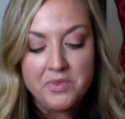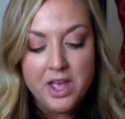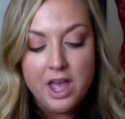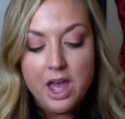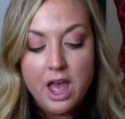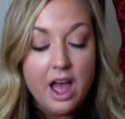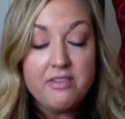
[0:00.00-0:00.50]

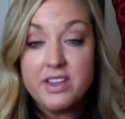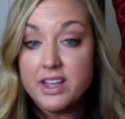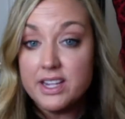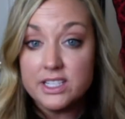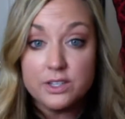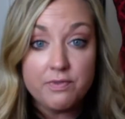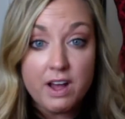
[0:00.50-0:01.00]
I think
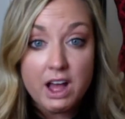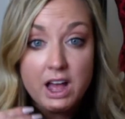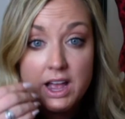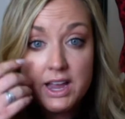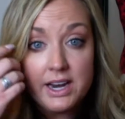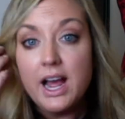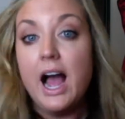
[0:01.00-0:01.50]
it's
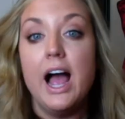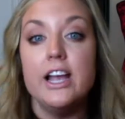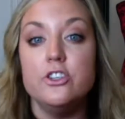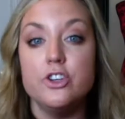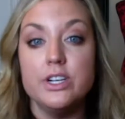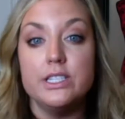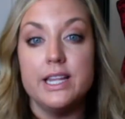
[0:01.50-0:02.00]
fine. It
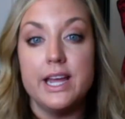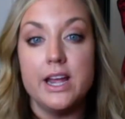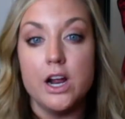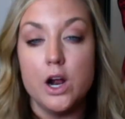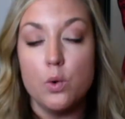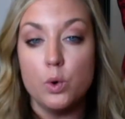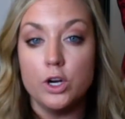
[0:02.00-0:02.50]
hydrates the
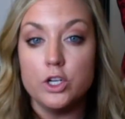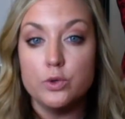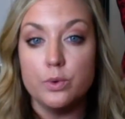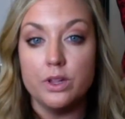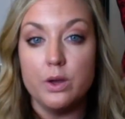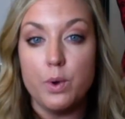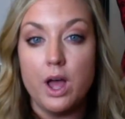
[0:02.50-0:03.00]
hair. It works
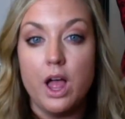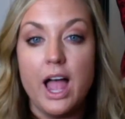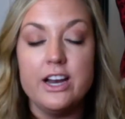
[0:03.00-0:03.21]
really well.